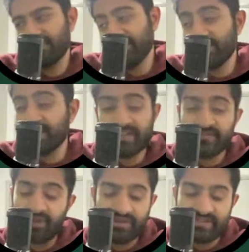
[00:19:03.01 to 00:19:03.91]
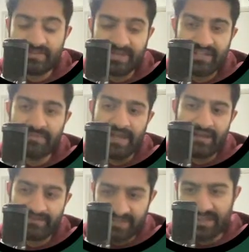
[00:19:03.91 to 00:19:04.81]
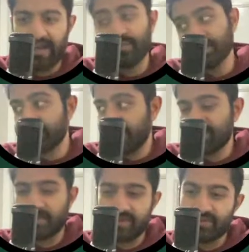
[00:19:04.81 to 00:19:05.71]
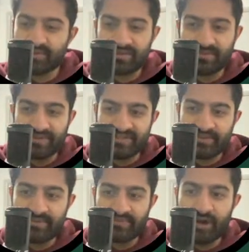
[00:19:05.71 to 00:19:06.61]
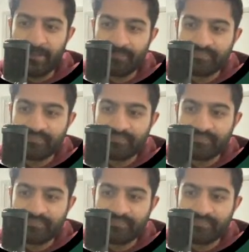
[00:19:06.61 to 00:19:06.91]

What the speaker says: You can even honestly pick him ahead of Kickout, which is actually one of the talking points that we've got.